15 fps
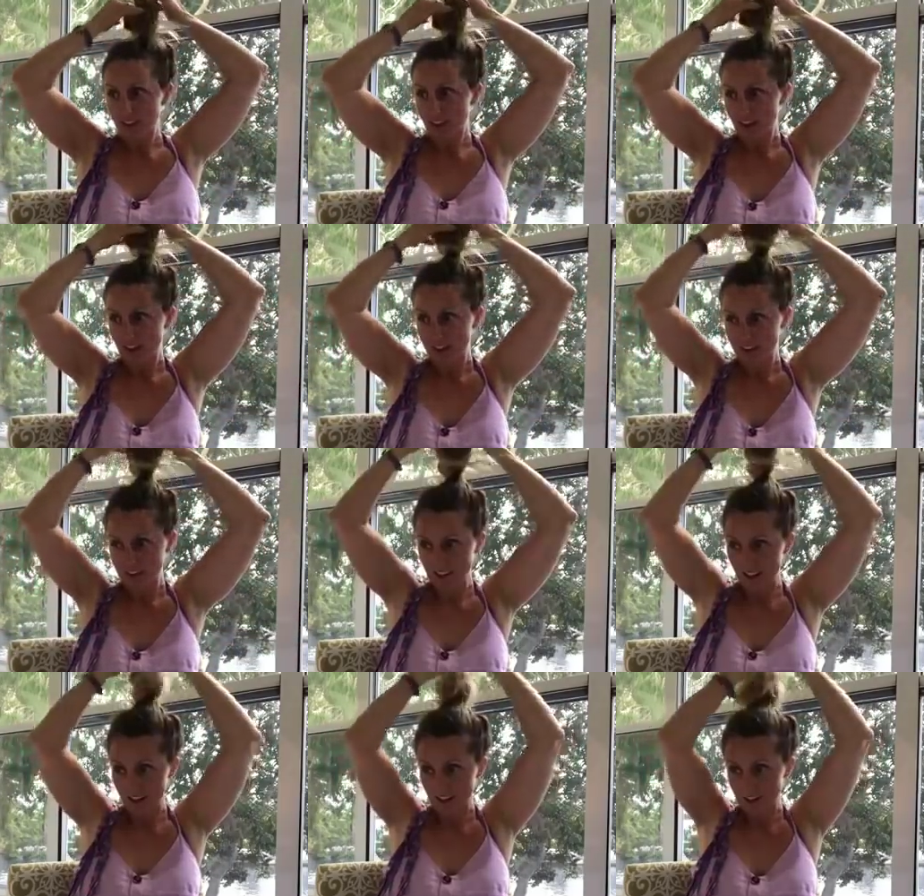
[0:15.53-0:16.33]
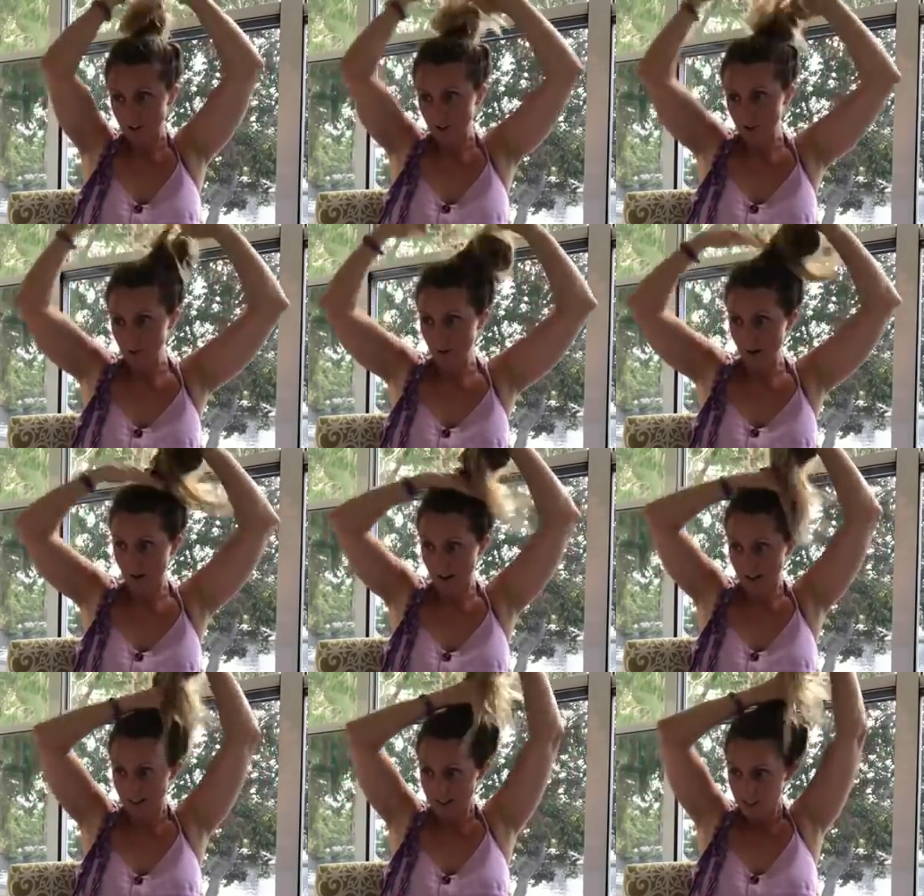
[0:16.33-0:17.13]
How did that go
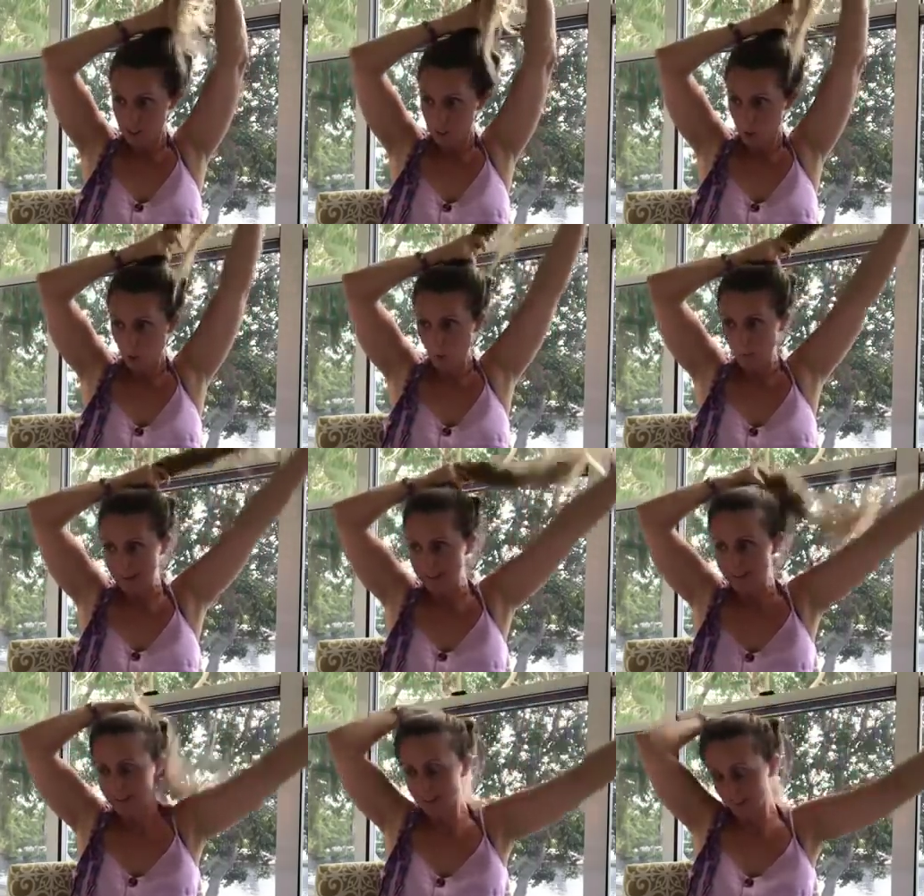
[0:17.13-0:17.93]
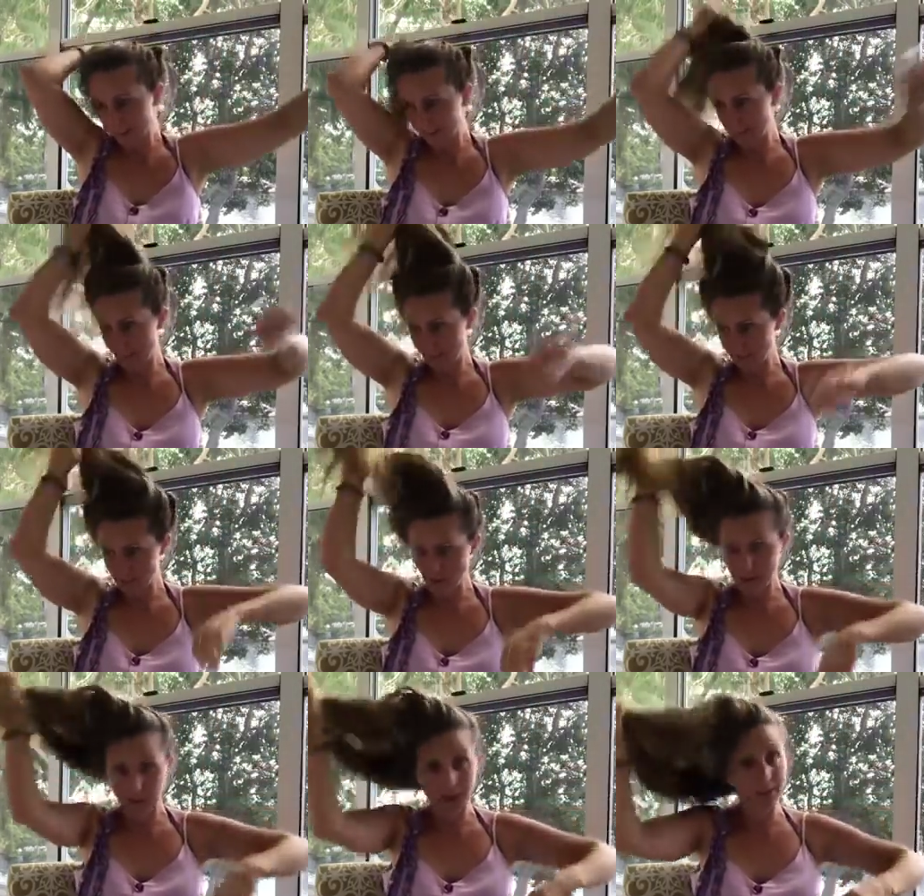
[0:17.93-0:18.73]
by so amazingly fast?
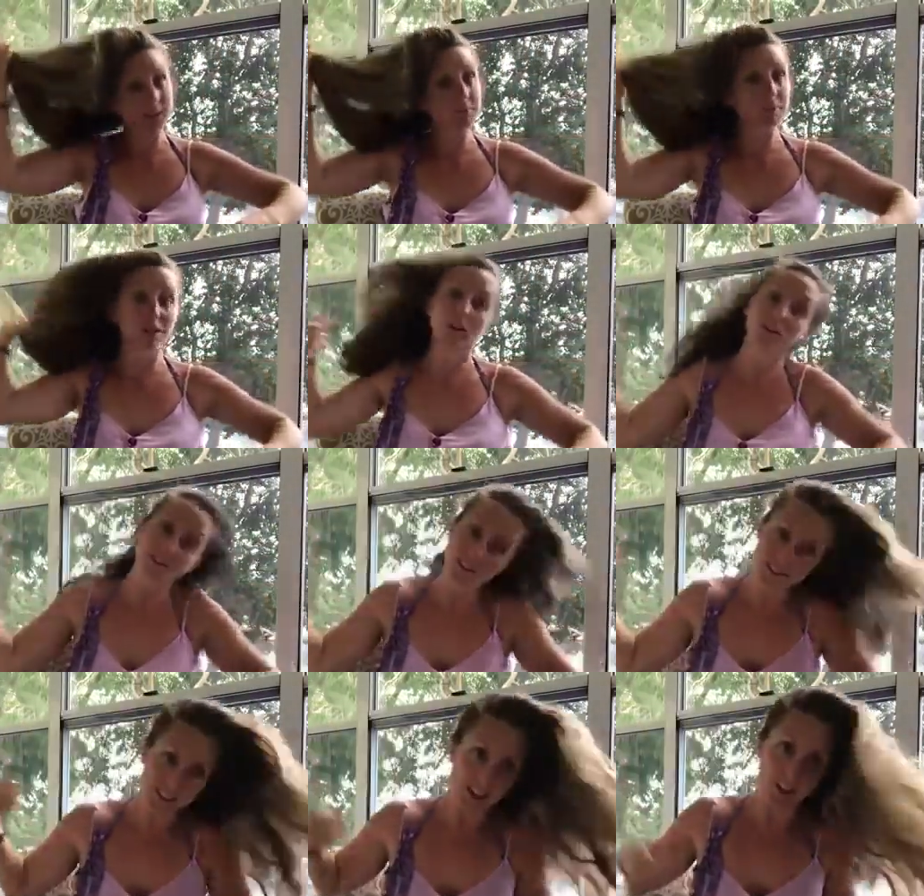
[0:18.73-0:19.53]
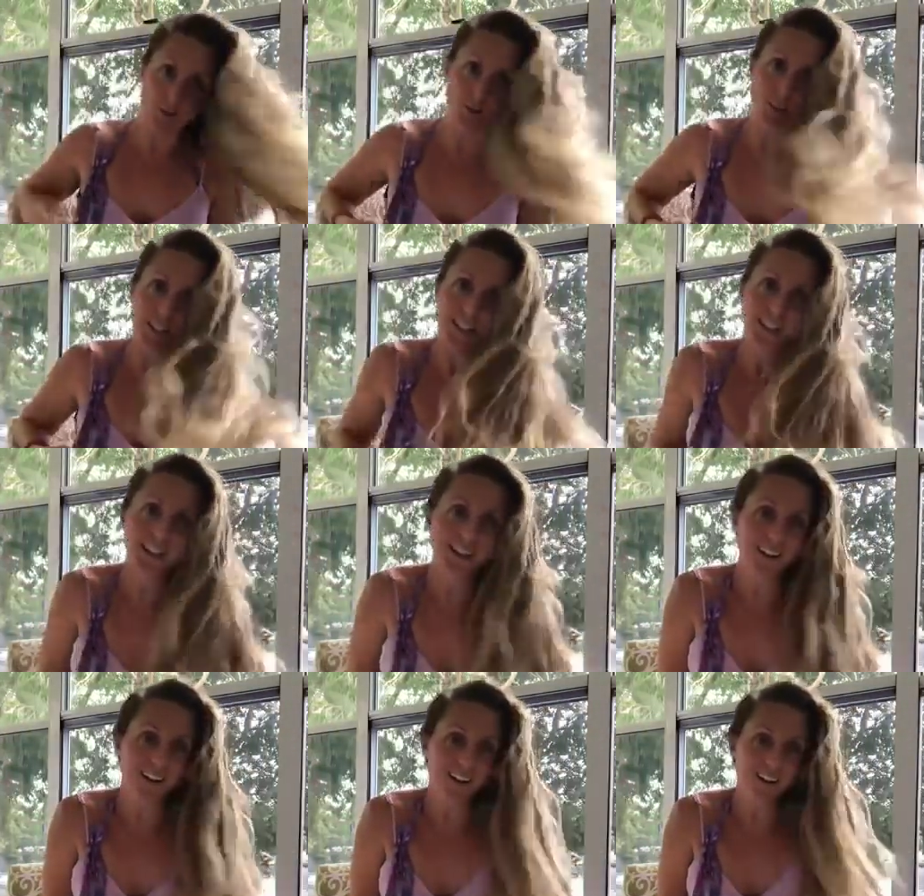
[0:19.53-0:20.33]
Well, that's because every
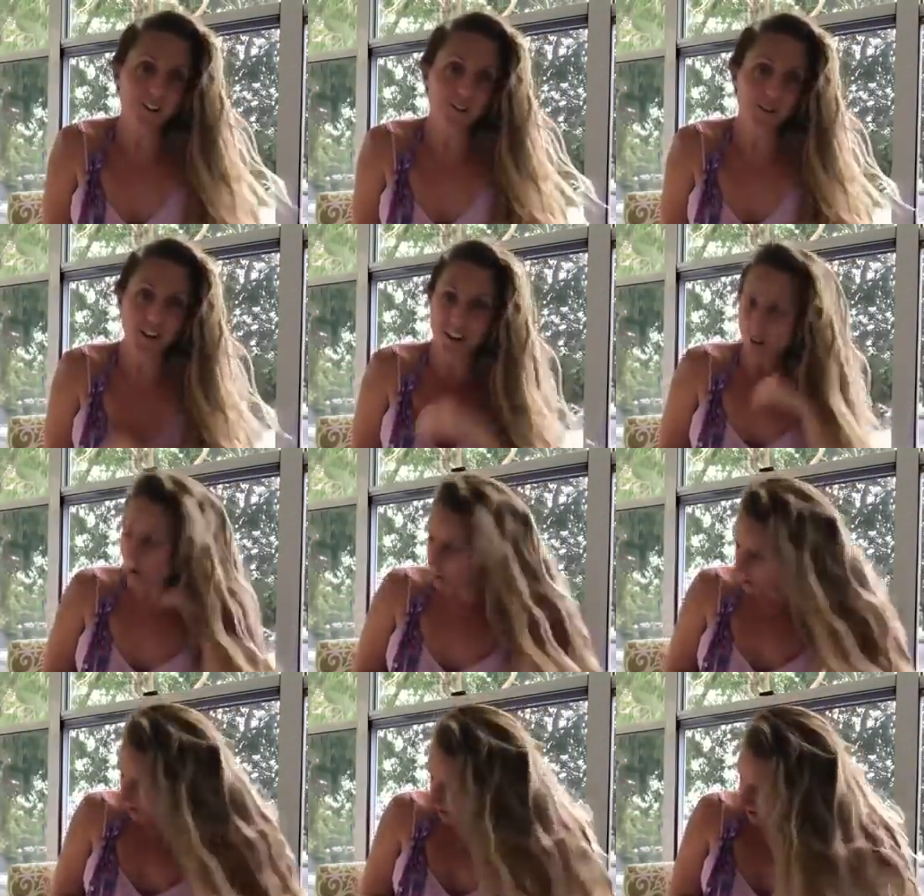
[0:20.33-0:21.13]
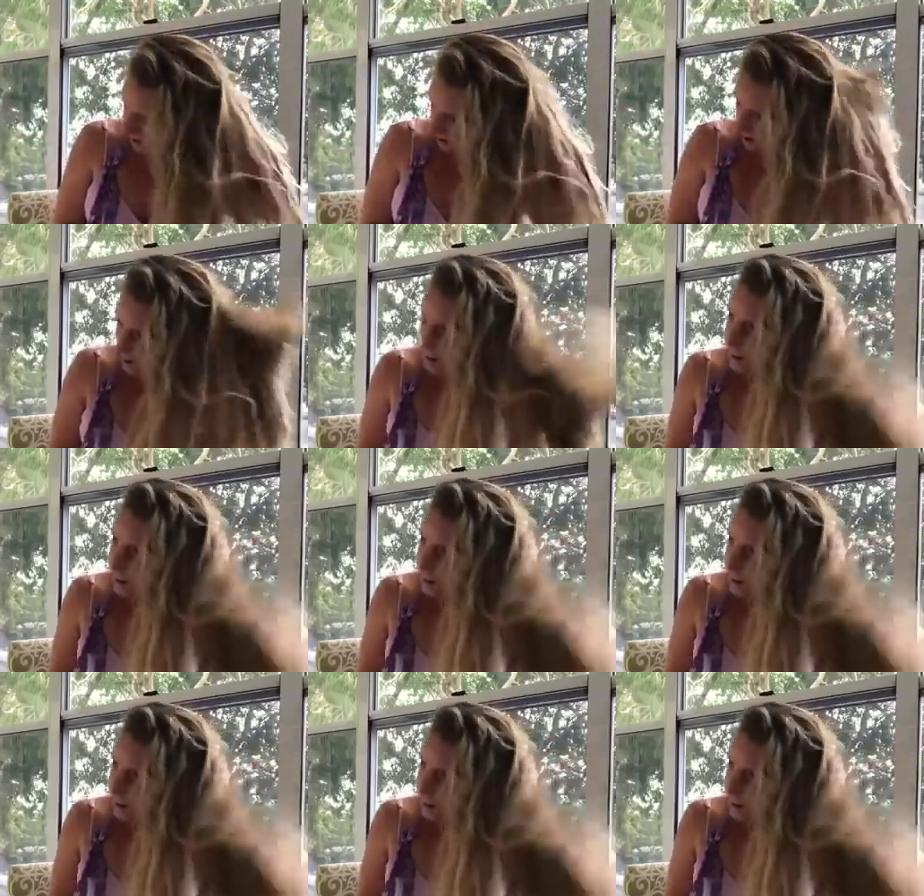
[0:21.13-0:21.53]
year you get older.